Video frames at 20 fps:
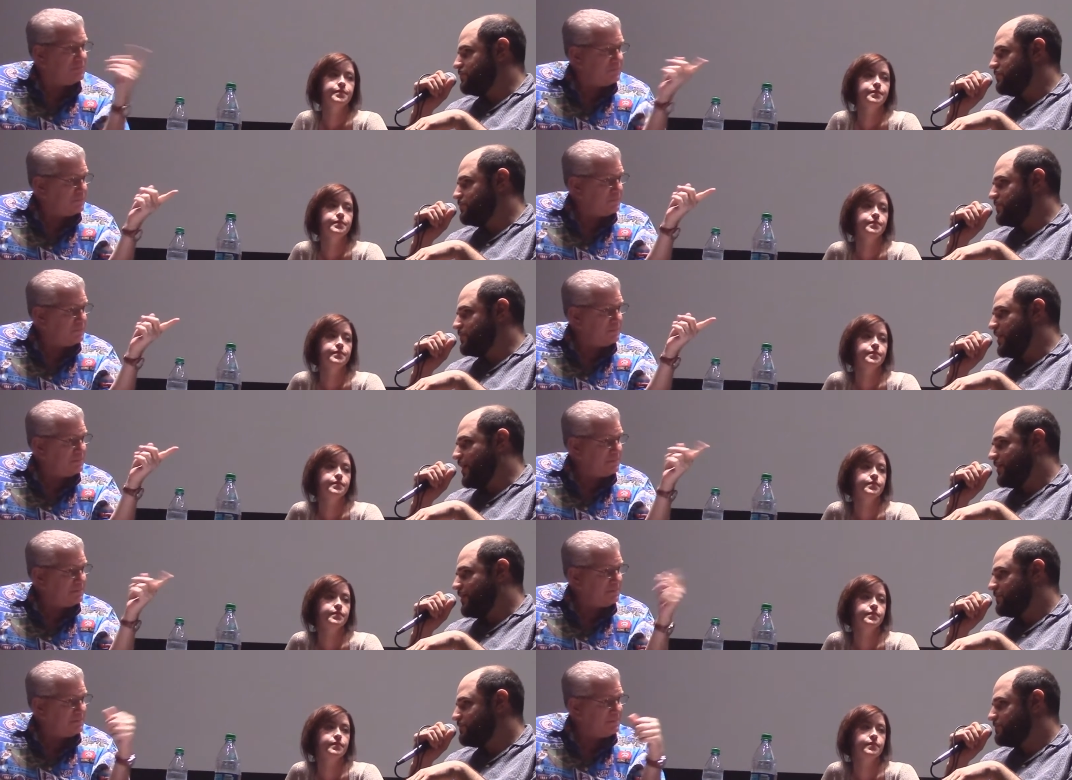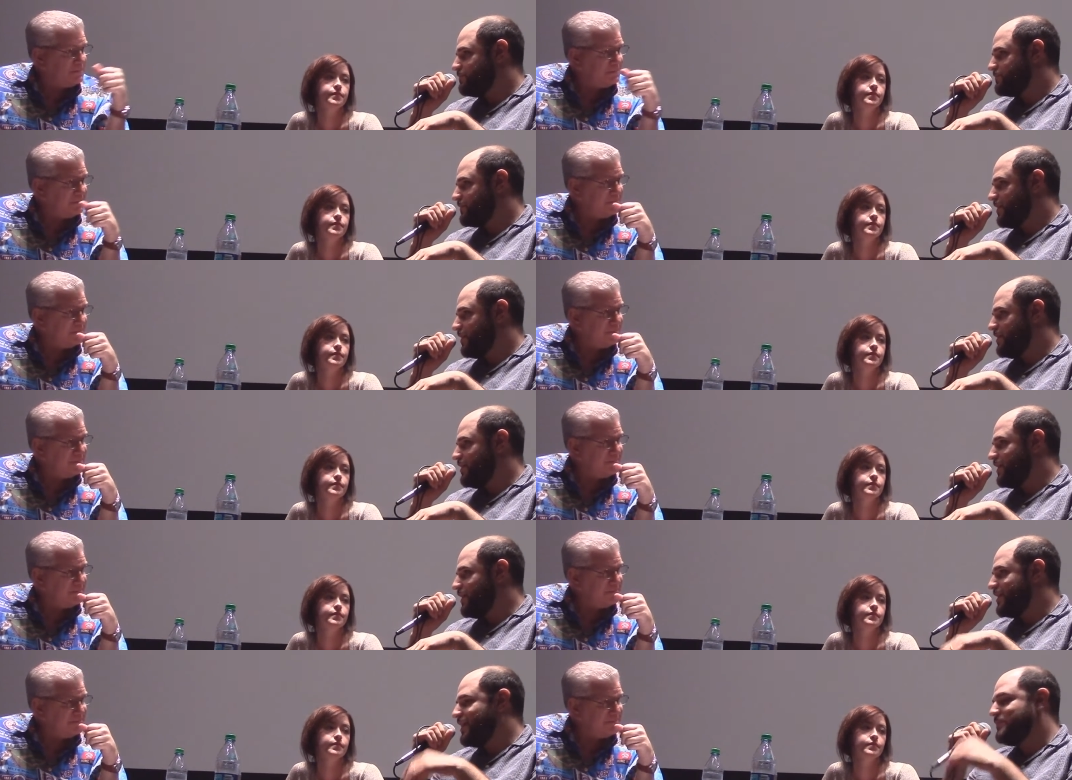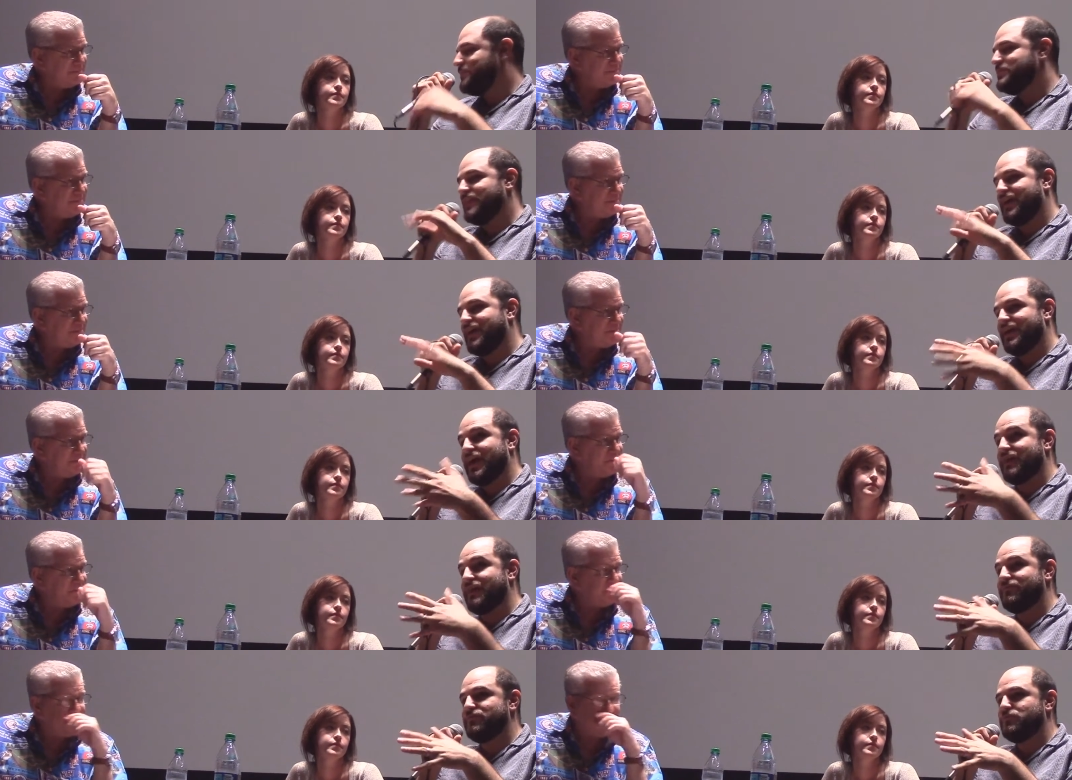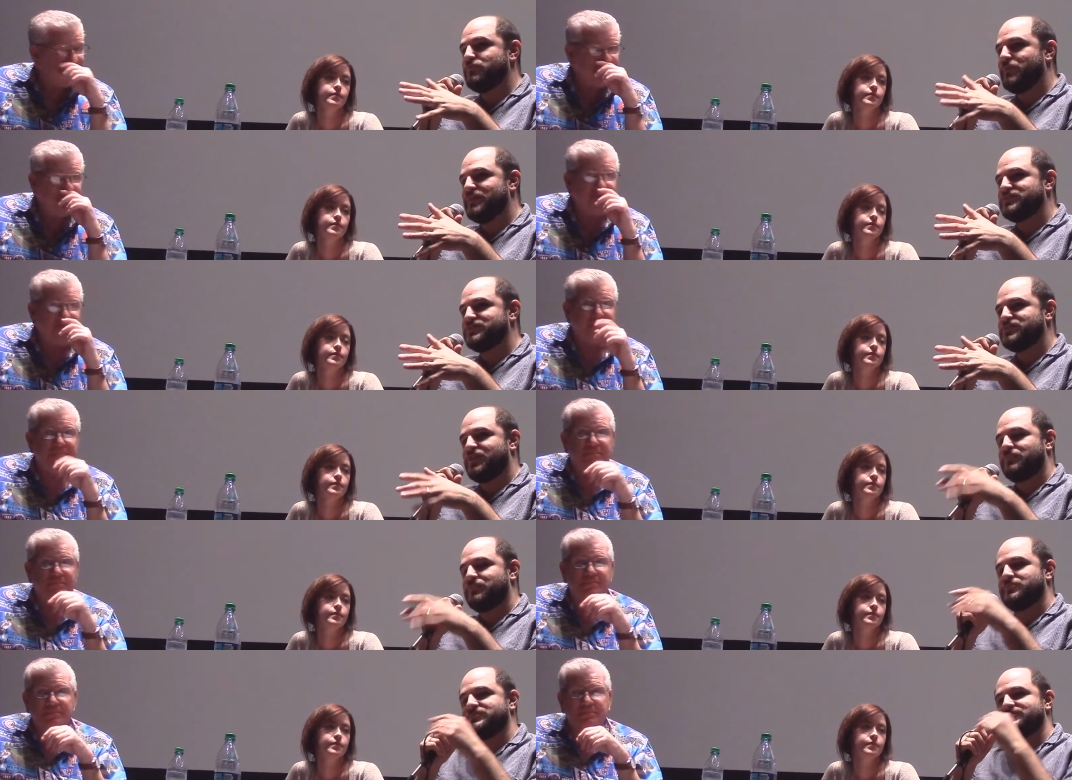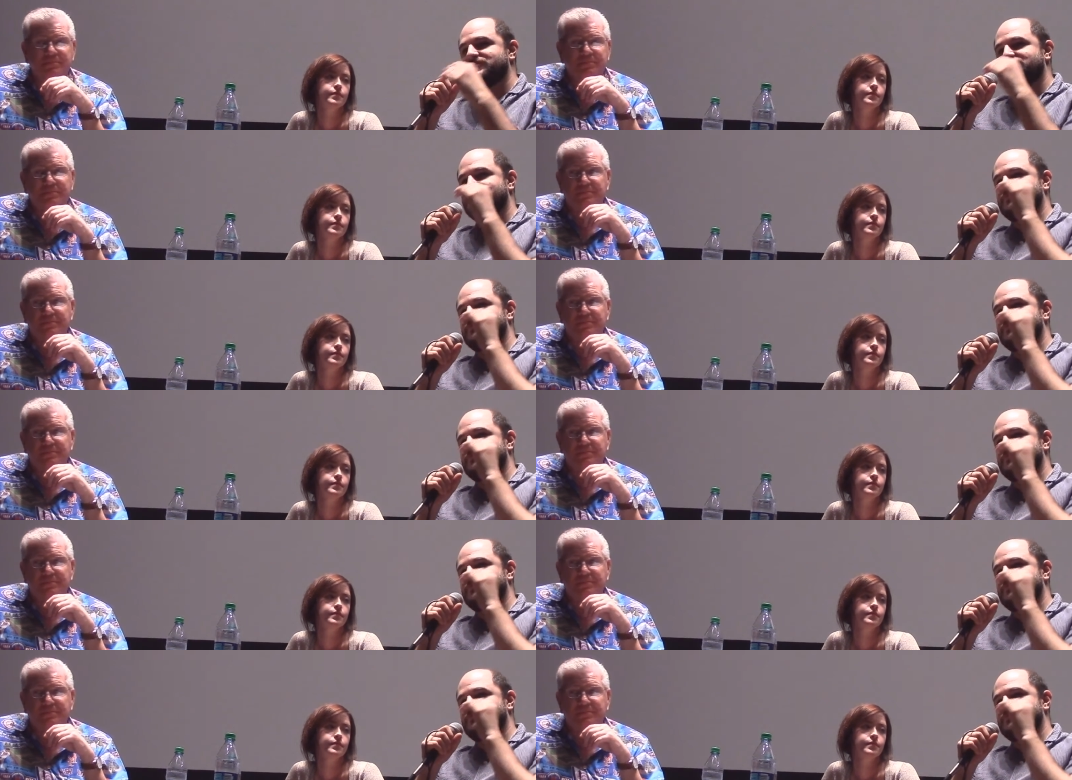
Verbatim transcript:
Speaker 1: yeah i, I, I mean I, I, view my job as